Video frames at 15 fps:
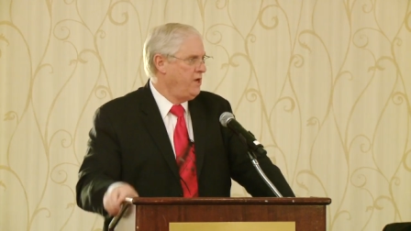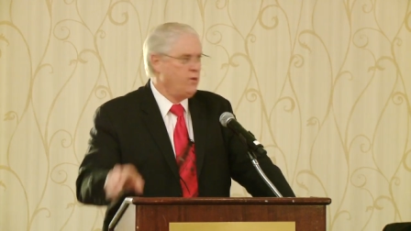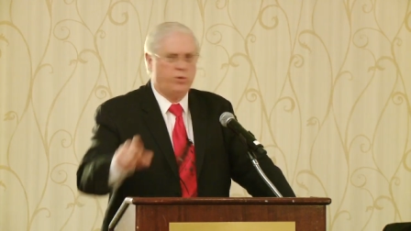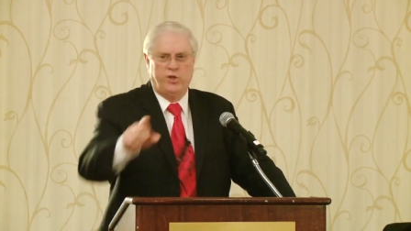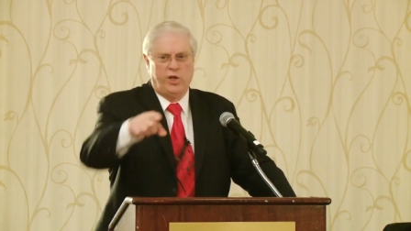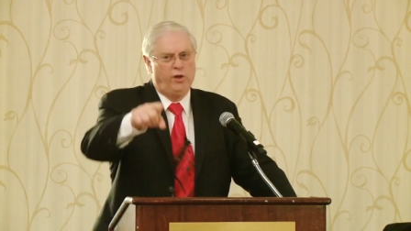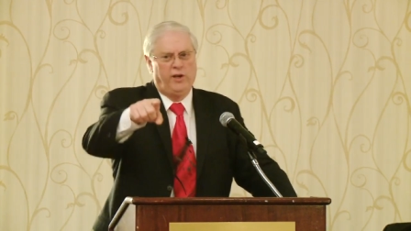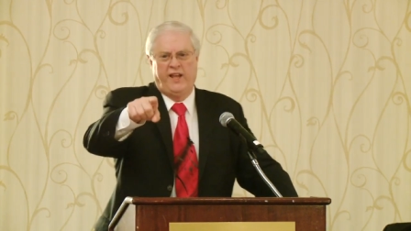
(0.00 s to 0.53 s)

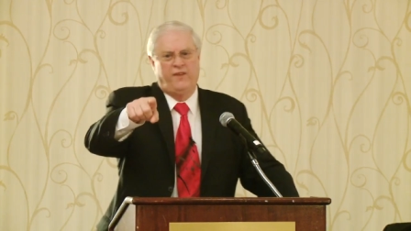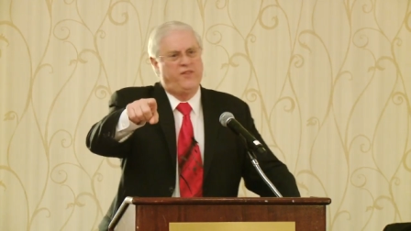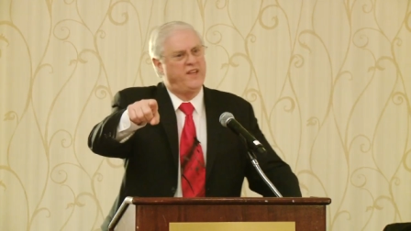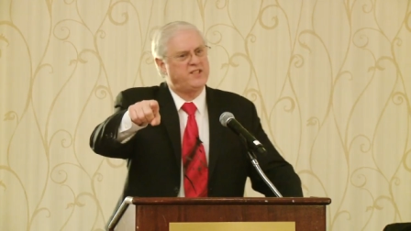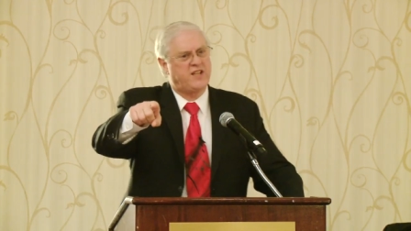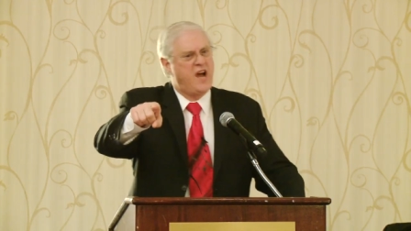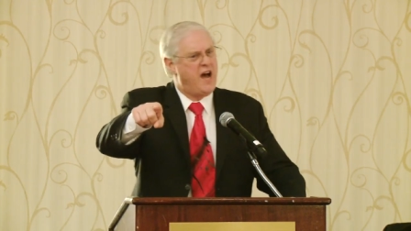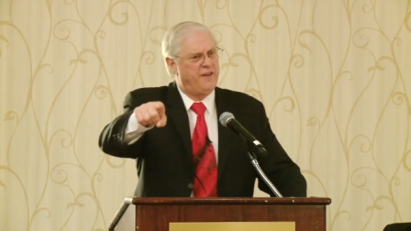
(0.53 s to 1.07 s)
When you leave
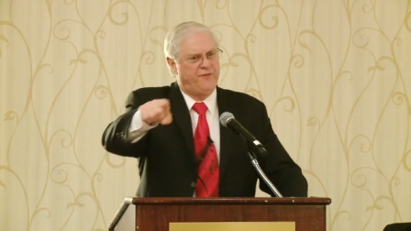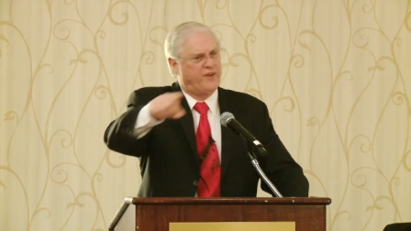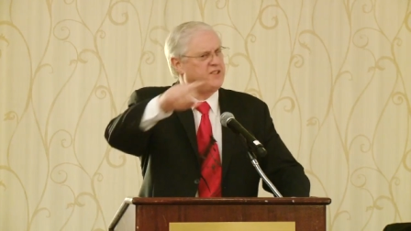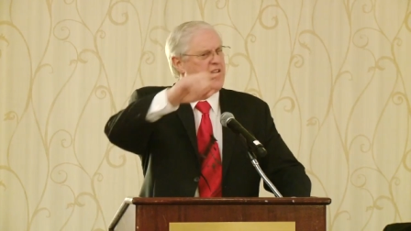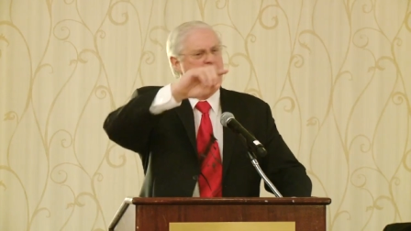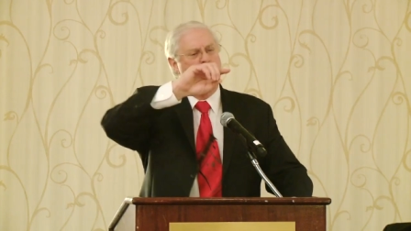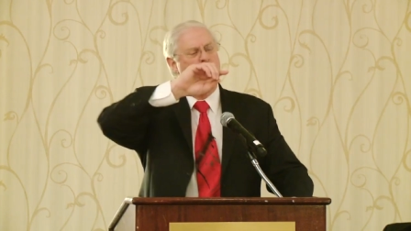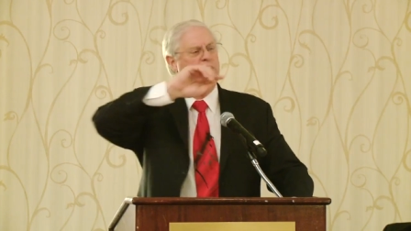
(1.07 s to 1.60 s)
this conference,
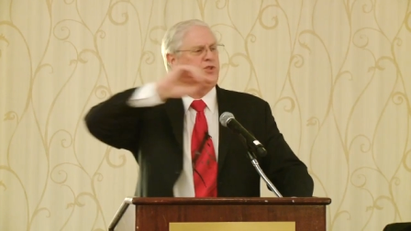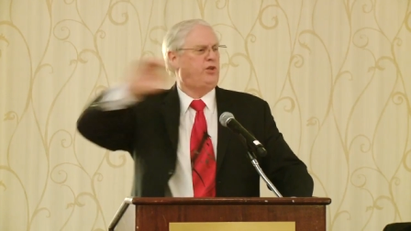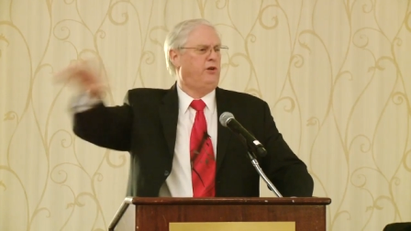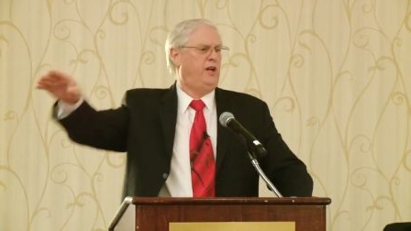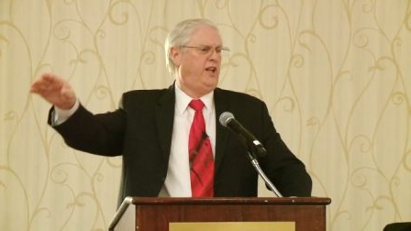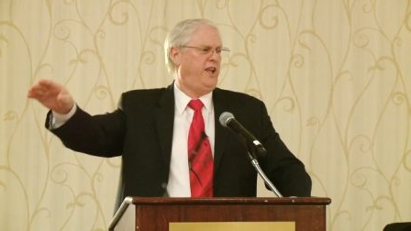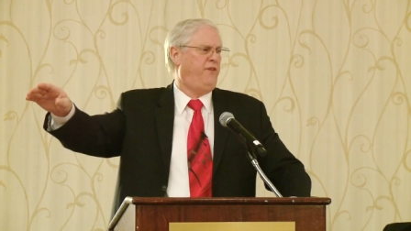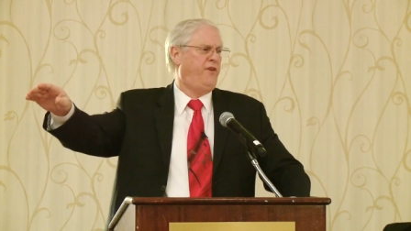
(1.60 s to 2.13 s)
I want you
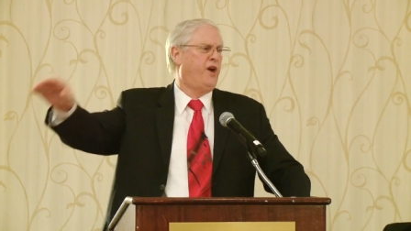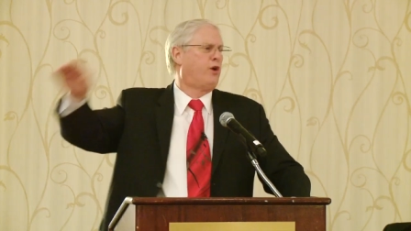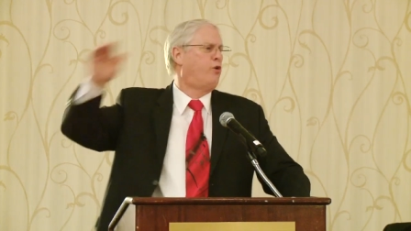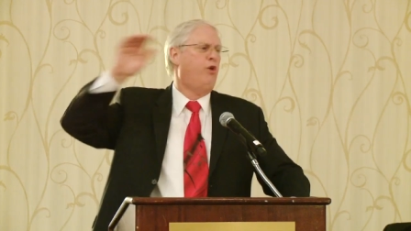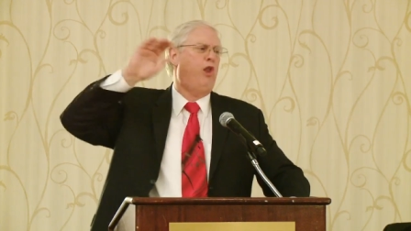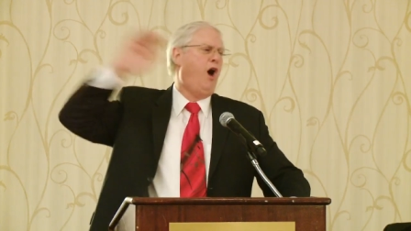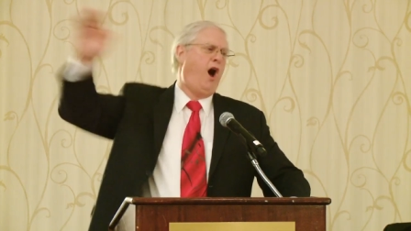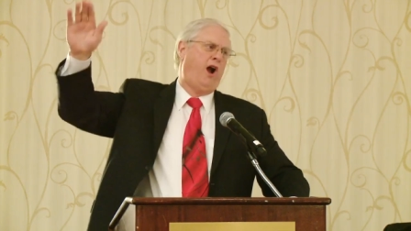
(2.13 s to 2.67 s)
to leave here
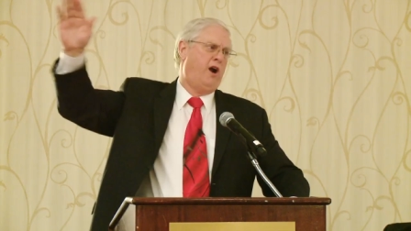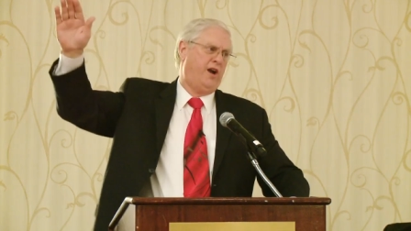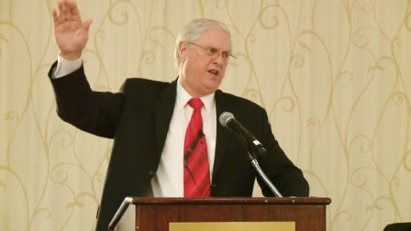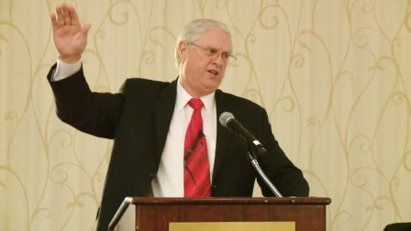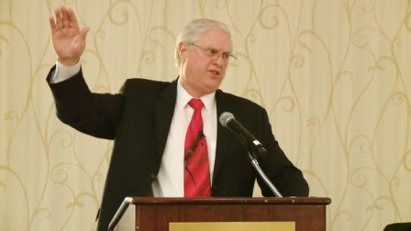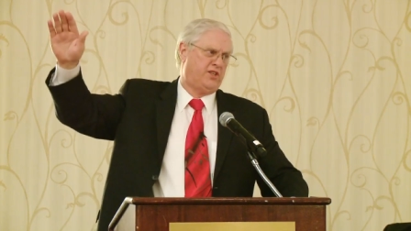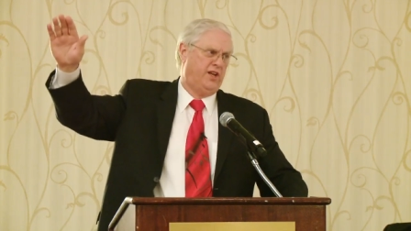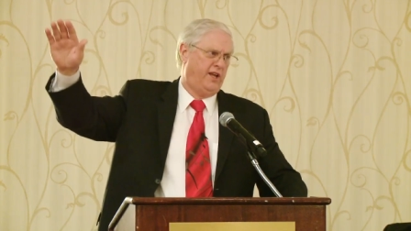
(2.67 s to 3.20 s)

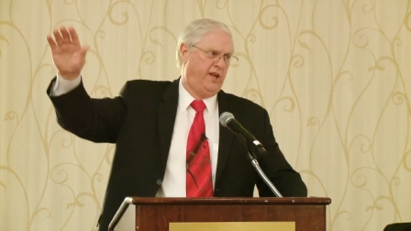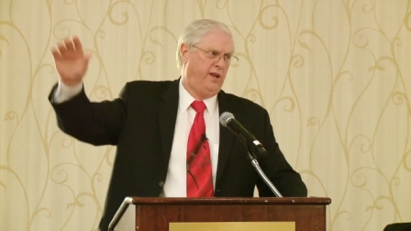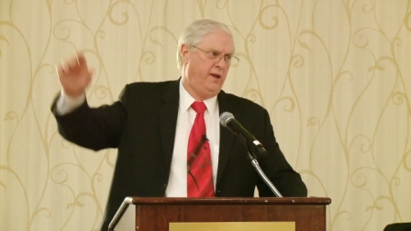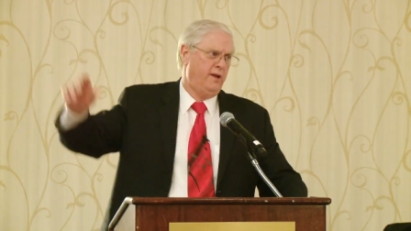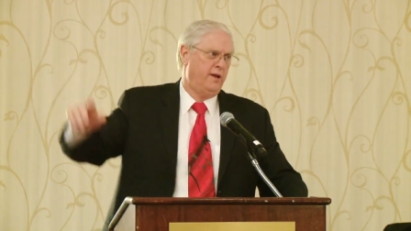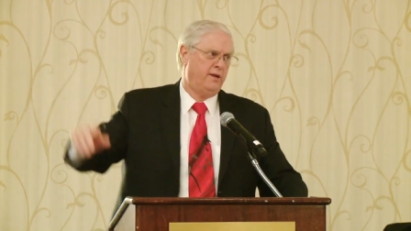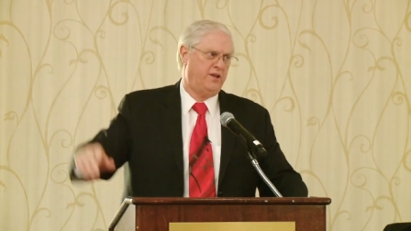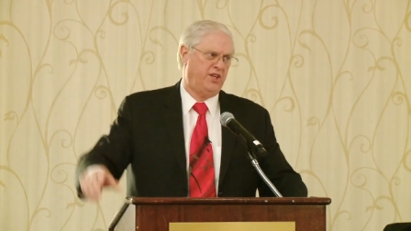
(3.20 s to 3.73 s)
gloriously
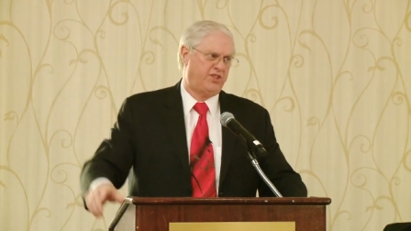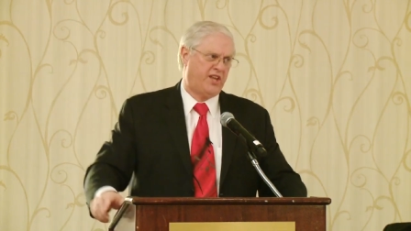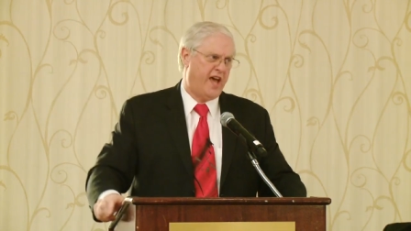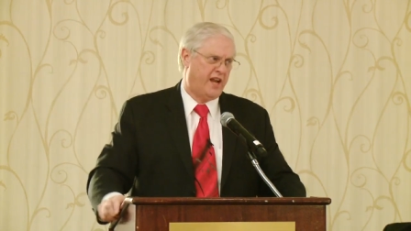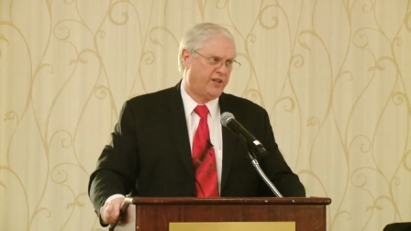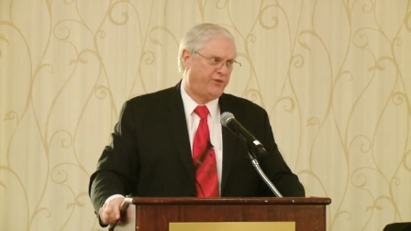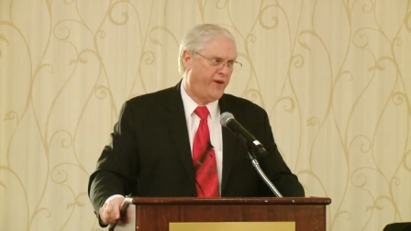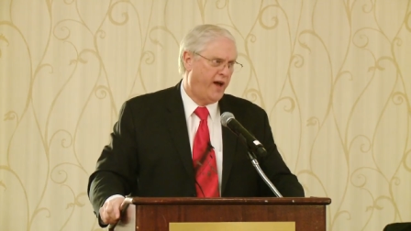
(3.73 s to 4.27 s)

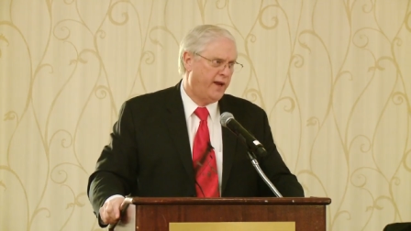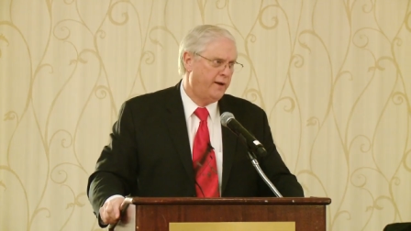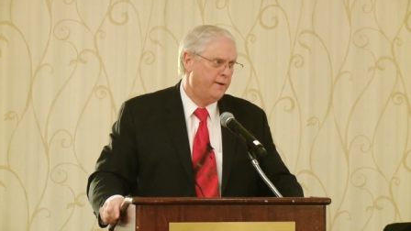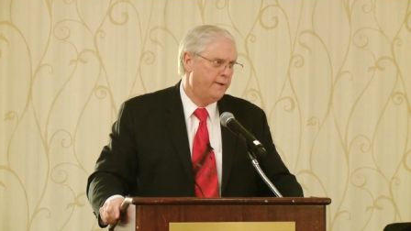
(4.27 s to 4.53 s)
dissatisfied.